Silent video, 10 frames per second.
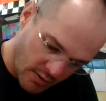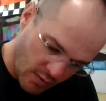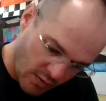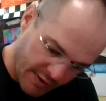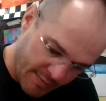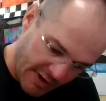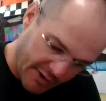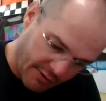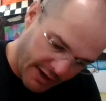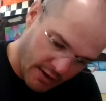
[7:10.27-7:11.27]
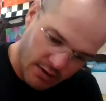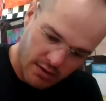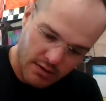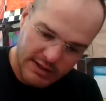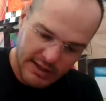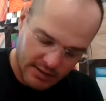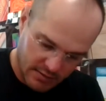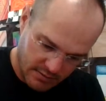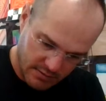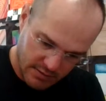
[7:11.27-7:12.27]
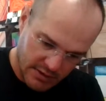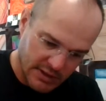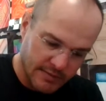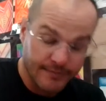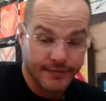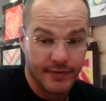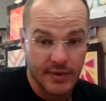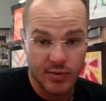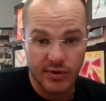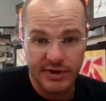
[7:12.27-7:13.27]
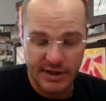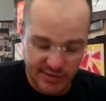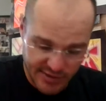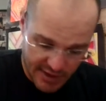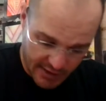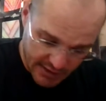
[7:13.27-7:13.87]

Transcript: with my crayon. Oh, yeah. Broke another crayon.